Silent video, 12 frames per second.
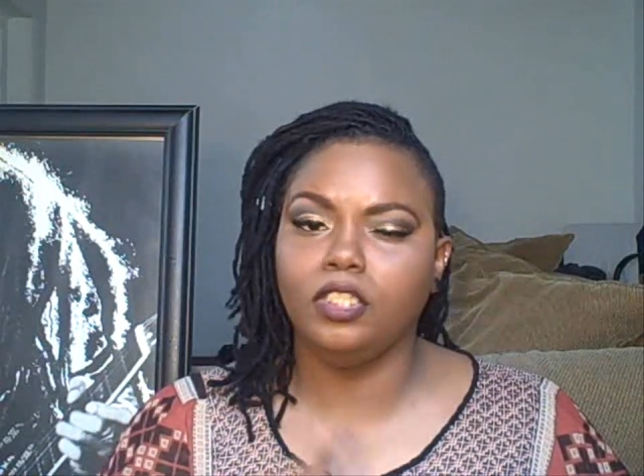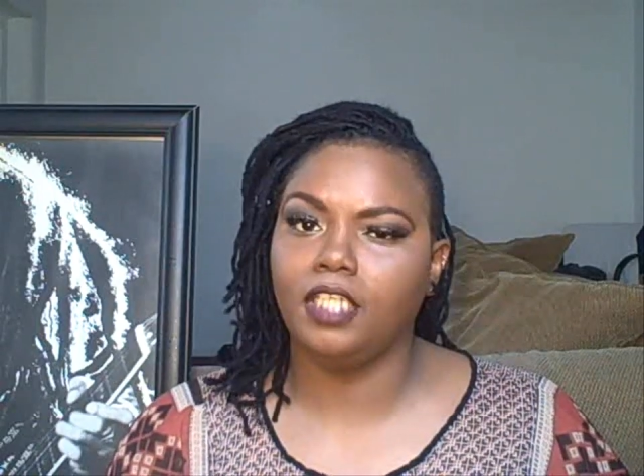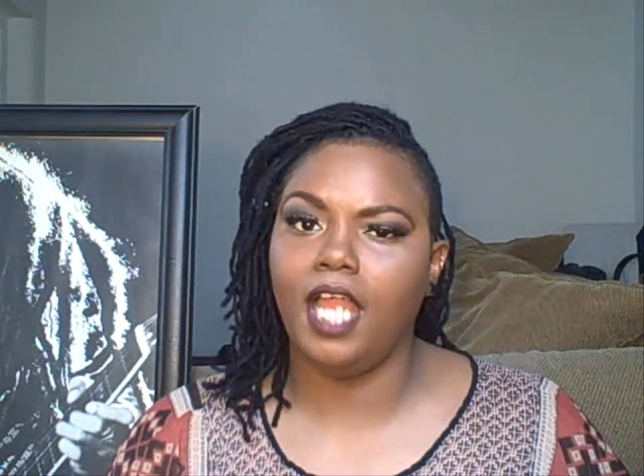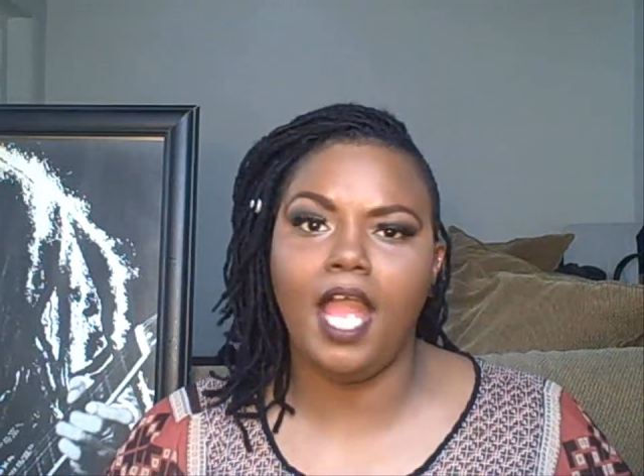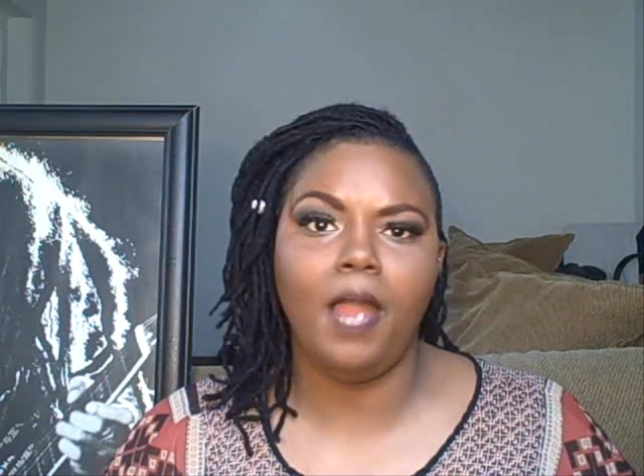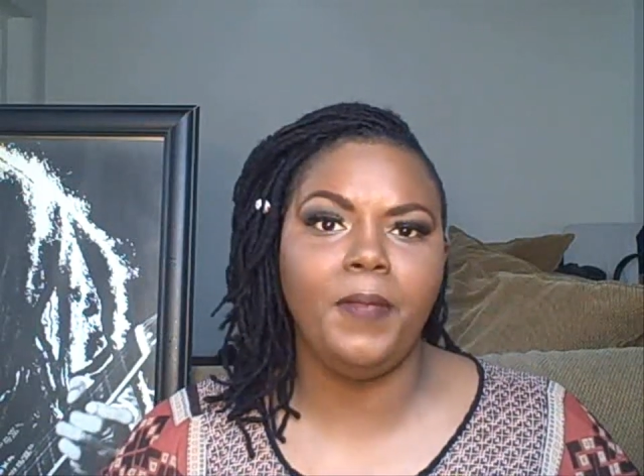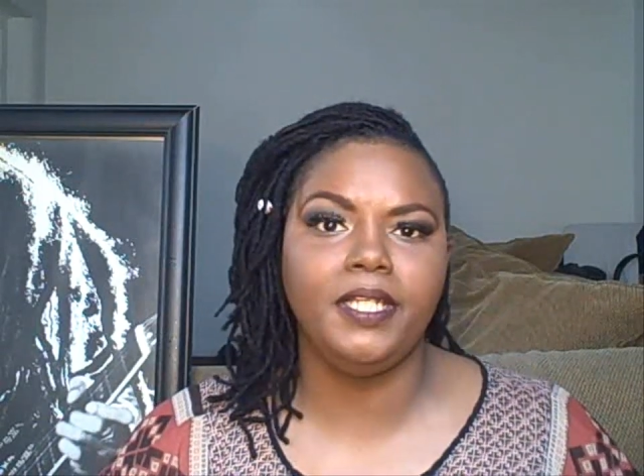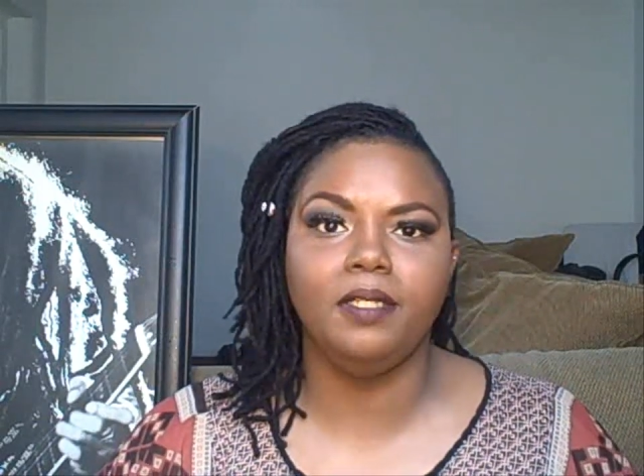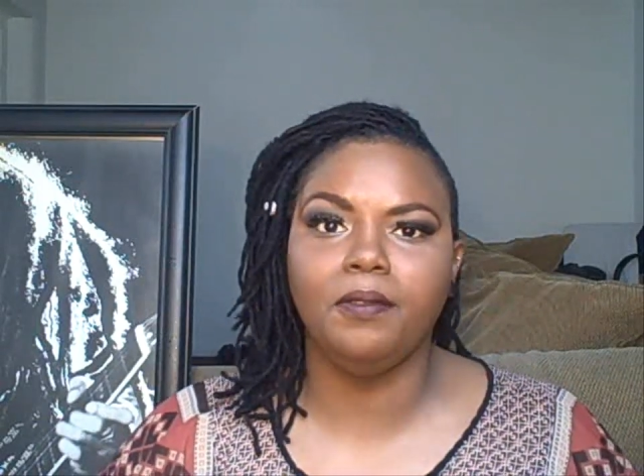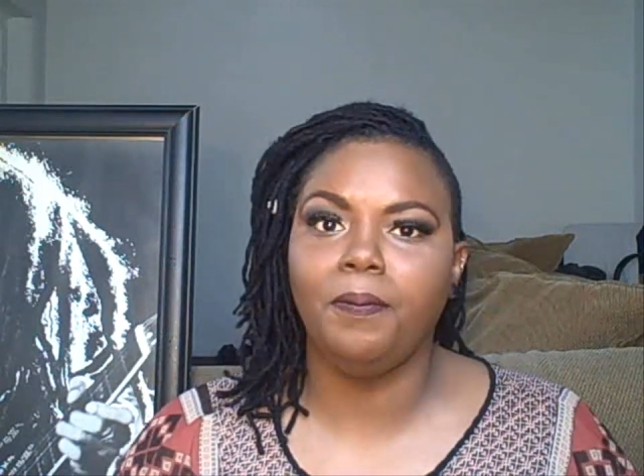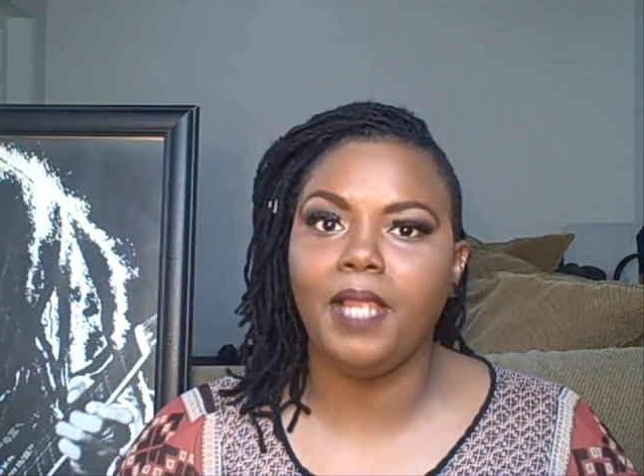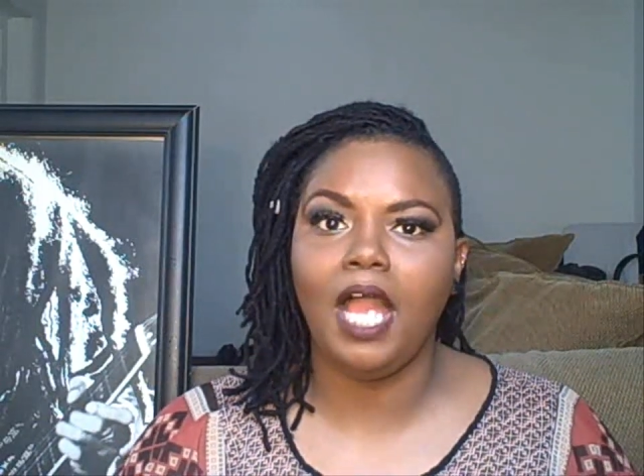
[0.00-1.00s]
God, I picked
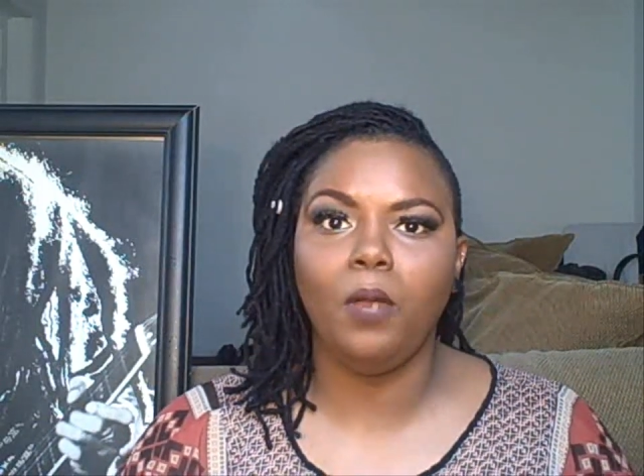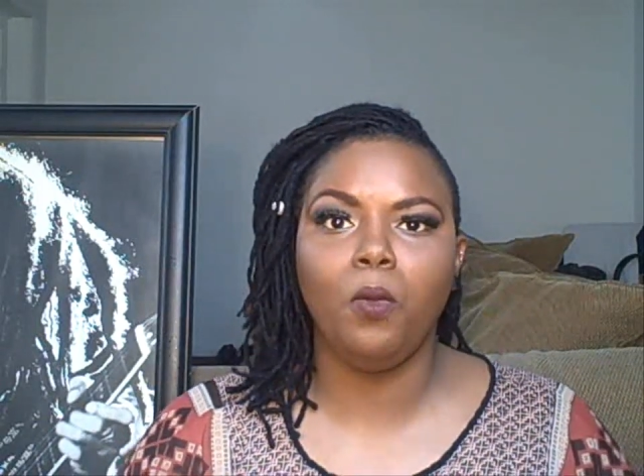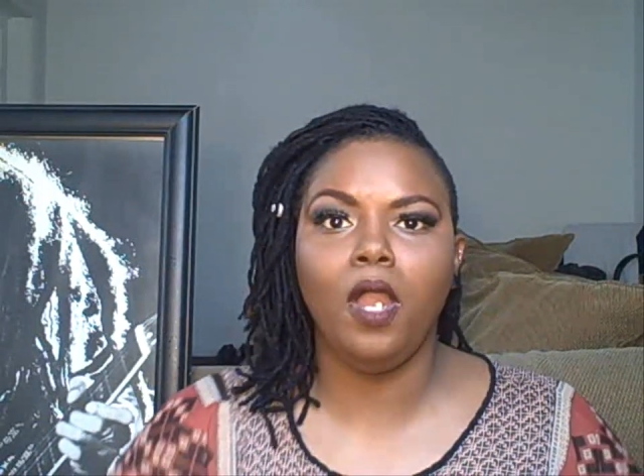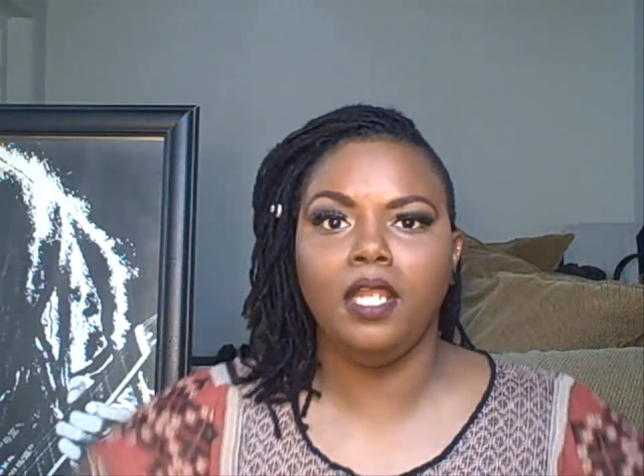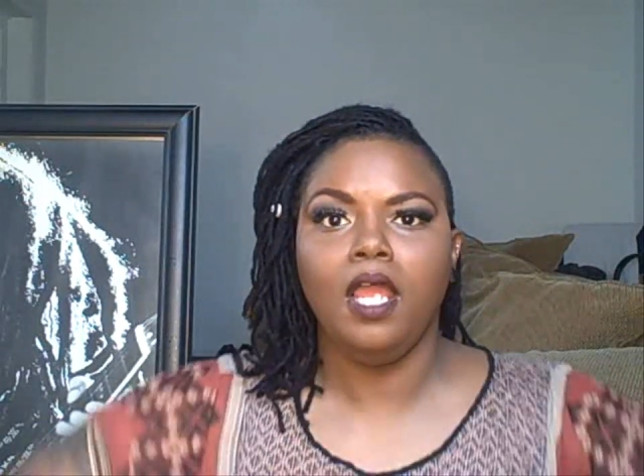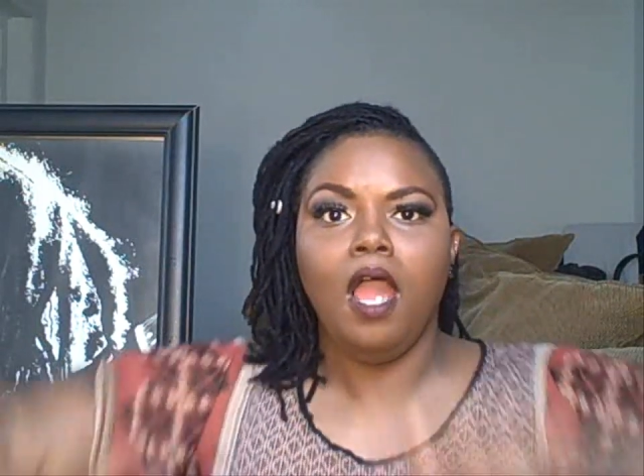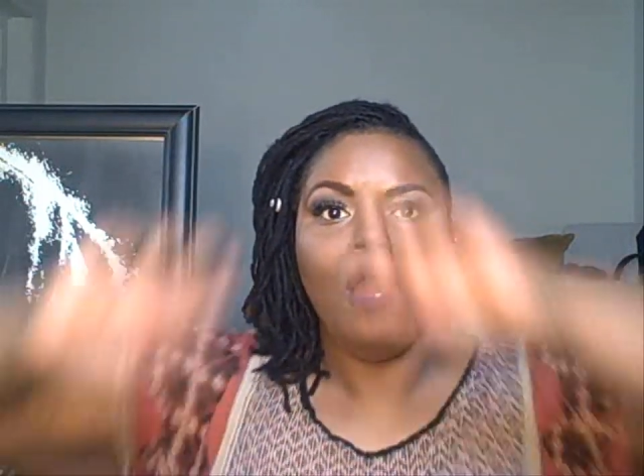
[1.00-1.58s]
up the plywood.